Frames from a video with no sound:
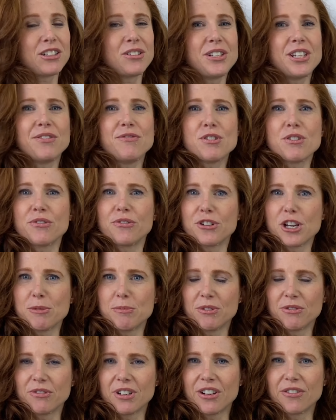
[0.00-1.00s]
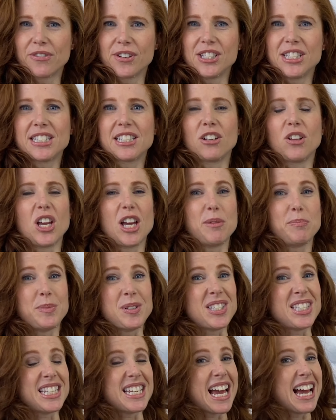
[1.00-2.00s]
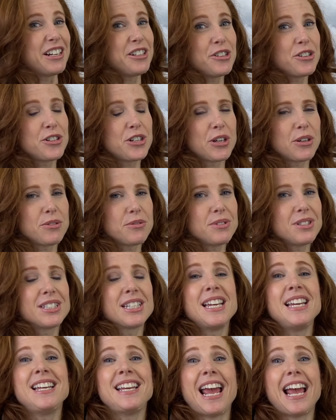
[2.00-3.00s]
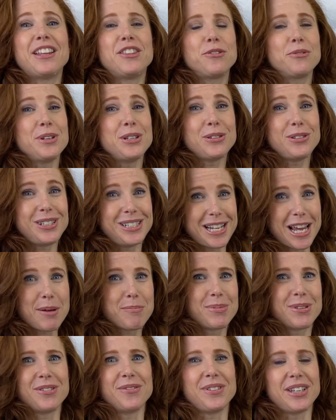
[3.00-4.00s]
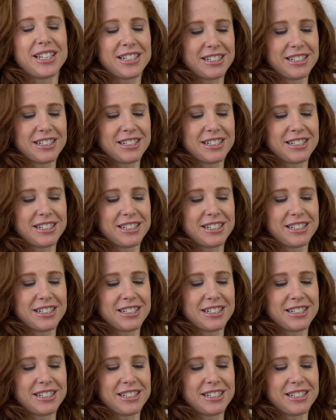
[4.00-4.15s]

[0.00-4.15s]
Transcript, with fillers: give you a frame of reference. It'll help you see undertones and the real depth of it.